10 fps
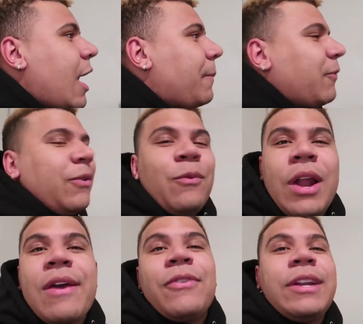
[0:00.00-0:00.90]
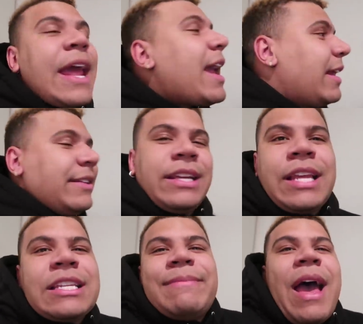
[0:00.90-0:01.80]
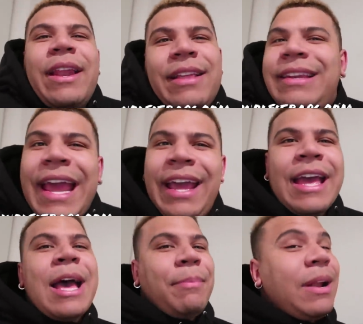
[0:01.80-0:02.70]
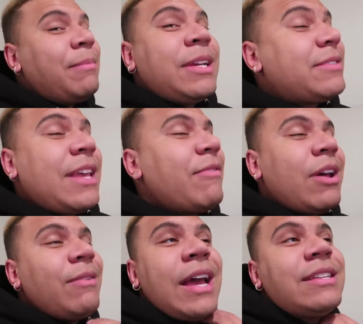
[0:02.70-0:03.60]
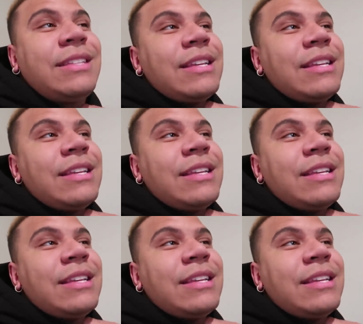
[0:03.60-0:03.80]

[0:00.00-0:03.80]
Cop it for whatever day. It doesn't matter the day. But I'm just giving out nice